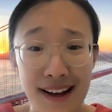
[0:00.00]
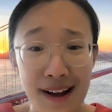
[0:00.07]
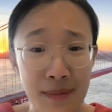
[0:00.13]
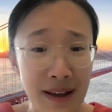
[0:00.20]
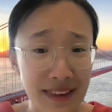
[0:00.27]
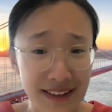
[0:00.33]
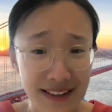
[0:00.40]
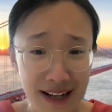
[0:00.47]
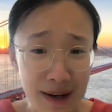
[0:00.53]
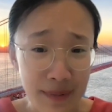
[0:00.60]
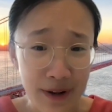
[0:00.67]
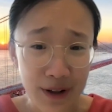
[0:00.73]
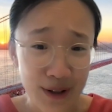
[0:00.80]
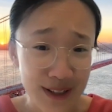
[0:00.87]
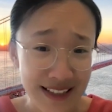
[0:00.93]
At the time,
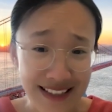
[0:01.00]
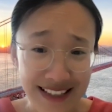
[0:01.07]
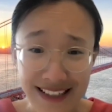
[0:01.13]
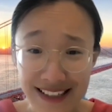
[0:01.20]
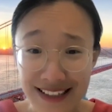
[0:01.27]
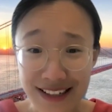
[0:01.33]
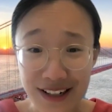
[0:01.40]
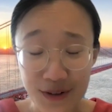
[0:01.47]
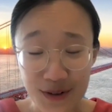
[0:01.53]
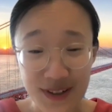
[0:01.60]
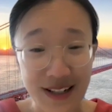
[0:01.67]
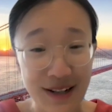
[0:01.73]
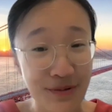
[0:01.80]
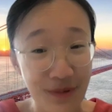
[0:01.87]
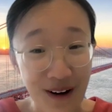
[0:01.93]
I honestly didn't
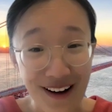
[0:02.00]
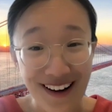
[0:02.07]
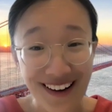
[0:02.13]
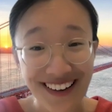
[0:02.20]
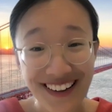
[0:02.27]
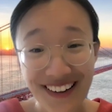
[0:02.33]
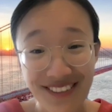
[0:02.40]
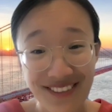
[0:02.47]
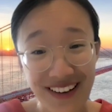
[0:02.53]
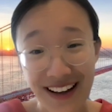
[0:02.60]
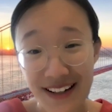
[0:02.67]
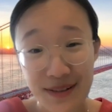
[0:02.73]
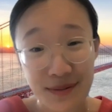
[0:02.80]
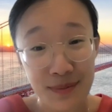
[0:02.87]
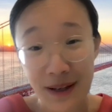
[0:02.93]
understand why. In
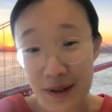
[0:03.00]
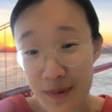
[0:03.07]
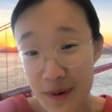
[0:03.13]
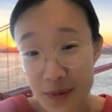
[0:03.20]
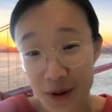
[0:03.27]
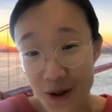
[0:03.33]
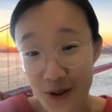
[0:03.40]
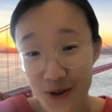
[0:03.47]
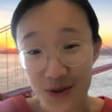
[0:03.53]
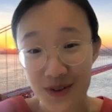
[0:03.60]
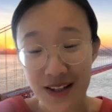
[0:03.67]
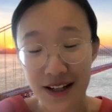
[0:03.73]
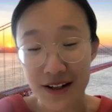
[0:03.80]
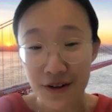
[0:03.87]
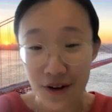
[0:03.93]
fact, many people also
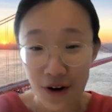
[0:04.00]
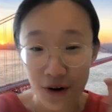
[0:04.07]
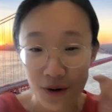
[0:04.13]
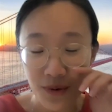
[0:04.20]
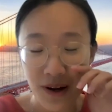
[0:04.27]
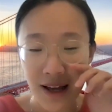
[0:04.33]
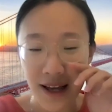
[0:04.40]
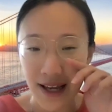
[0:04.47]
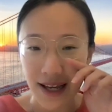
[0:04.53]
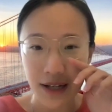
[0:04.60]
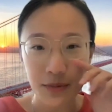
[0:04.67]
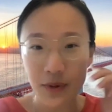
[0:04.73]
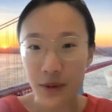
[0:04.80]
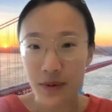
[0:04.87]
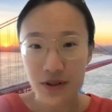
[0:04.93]
said no.
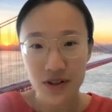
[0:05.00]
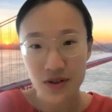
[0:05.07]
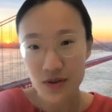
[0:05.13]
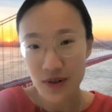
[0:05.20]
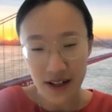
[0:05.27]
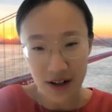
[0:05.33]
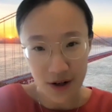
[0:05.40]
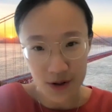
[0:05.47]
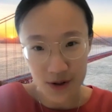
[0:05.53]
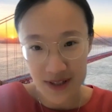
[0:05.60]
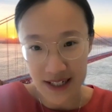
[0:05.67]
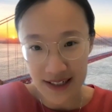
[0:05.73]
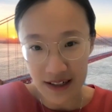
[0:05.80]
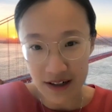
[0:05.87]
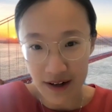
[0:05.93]
And we were just trying to
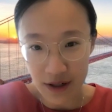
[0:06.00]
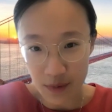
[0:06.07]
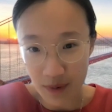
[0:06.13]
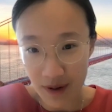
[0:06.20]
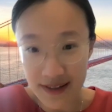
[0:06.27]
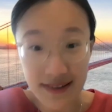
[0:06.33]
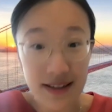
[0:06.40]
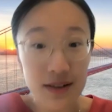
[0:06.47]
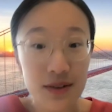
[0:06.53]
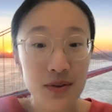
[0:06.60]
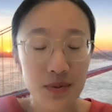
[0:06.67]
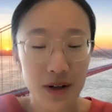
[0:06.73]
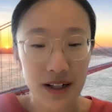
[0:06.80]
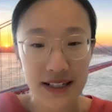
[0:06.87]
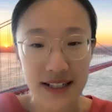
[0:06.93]
understand how enterprise
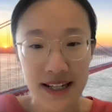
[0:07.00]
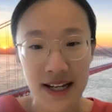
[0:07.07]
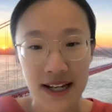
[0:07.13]
sales worked.